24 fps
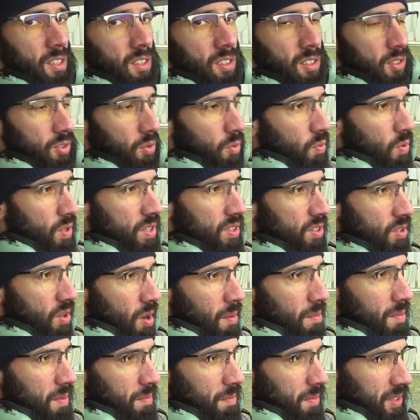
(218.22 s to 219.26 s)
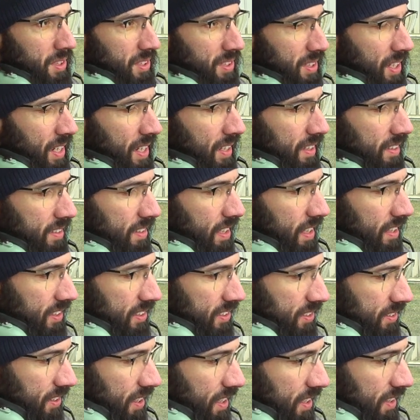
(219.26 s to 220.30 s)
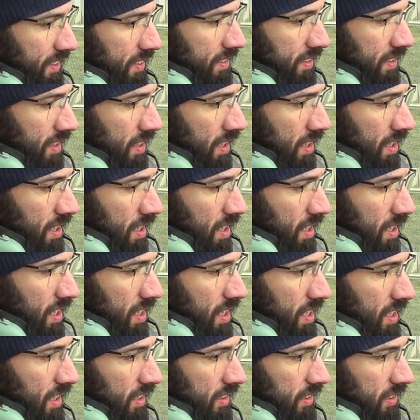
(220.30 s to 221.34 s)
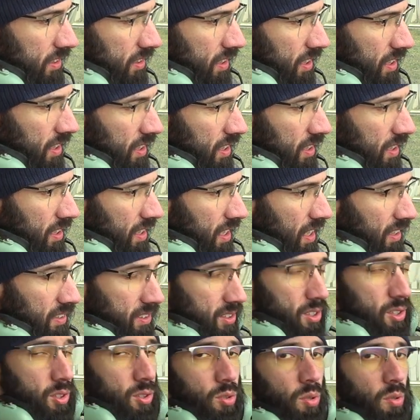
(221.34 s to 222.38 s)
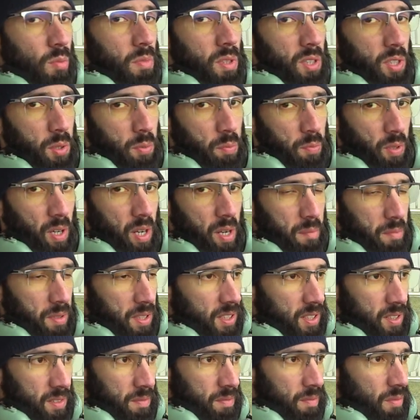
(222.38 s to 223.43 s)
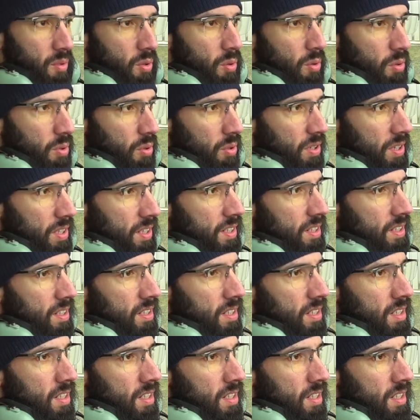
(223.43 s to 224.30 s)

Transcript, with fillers: So one common mistake that is done is either too much primer or